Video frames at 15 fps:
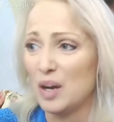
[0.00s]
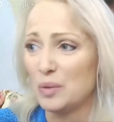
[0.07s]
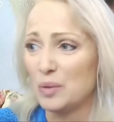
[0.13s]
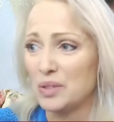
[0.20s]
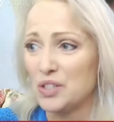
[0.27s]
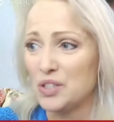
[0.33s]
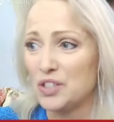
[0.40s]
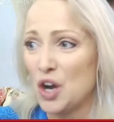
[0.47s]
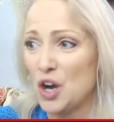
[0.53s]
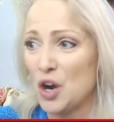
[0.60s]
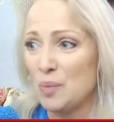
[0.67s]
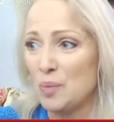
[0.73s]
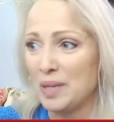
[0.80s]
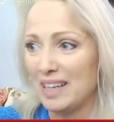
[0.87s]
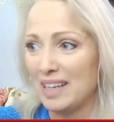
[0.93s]
There's so
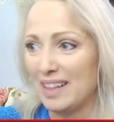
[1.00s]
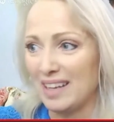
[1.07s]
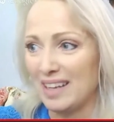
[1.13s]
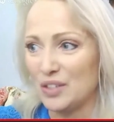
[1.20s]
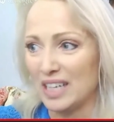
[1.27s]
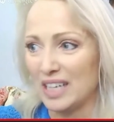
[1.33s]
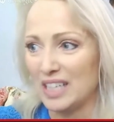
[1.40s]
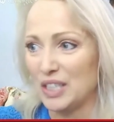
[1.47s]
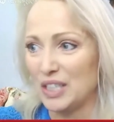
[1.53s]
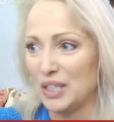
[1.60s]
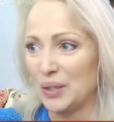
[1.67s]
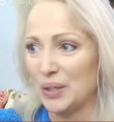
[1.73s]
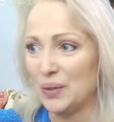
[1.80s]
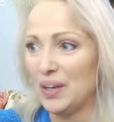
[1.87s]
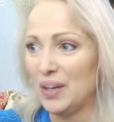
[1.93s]
many things you can
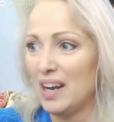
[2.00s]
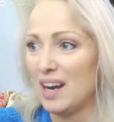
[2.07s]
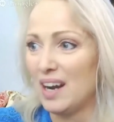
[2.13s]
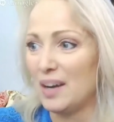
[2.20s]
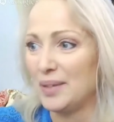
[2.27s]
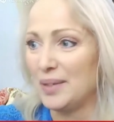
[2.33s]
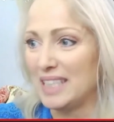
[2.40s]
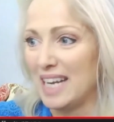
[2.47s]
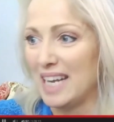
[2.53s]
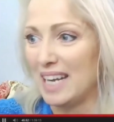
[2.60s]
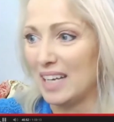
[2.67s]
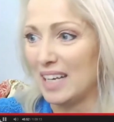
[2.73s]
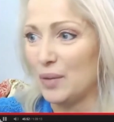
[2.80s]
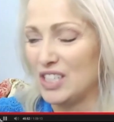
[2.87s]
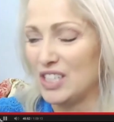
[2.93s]
do. I'm going to take
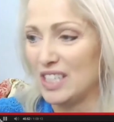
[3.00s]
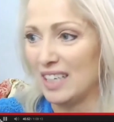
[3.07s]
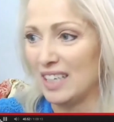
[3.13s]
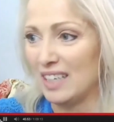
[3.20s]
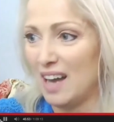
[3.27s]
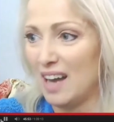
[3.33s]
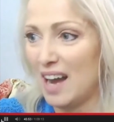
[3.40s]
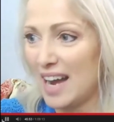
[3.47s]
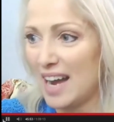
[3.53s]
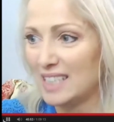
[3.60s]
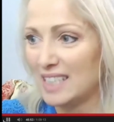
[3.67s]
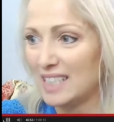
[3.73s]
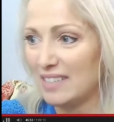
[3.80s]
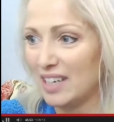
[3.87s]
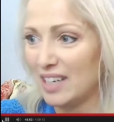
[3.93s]
a question. Hi,
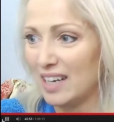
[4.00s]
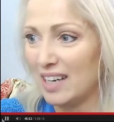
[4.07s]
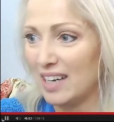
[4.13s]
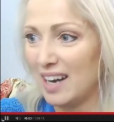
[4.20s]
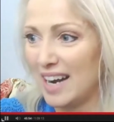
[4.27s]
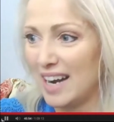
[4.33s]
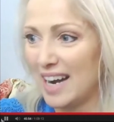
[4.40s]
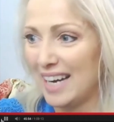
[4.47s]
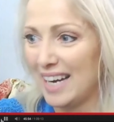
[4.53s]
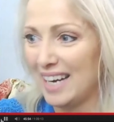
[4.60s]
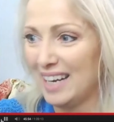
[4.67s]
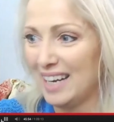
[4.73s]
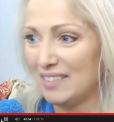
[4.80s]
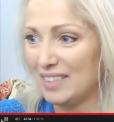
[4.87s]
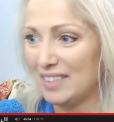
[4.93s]
Diva. Hi,
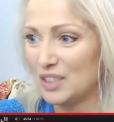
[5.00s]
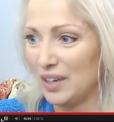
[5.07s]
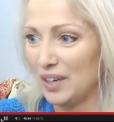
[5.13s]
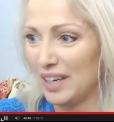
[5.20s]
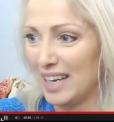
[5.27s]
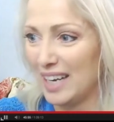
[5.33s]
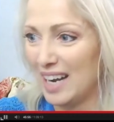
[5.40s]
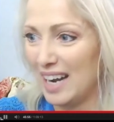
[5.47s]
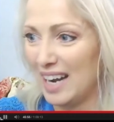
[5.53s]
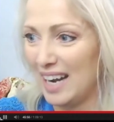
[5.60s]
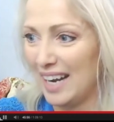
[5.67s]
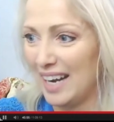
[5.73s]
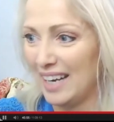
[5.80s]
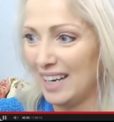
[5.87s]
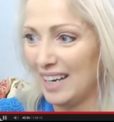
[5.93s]
Victoria.
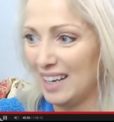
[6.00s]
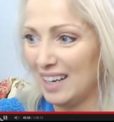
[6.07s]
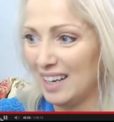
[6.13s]
Hi.